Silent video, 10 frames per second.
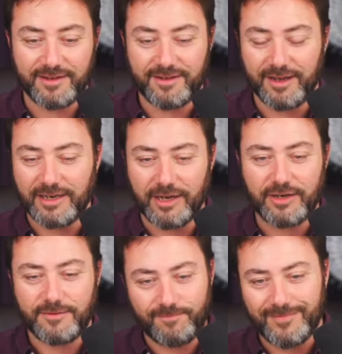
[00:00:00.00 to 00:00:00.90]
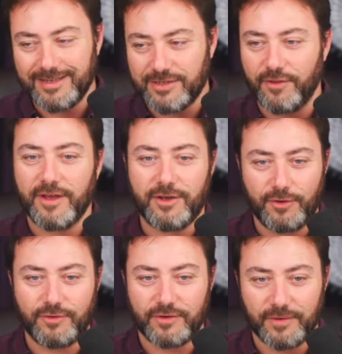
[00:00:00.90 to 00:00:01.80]
It's not that I
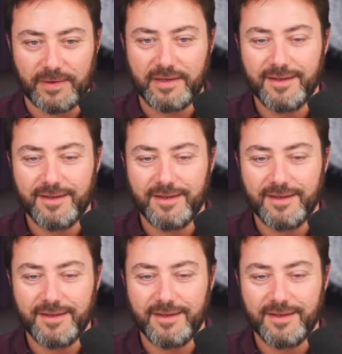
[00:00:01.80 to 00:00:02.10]
couldn't do it.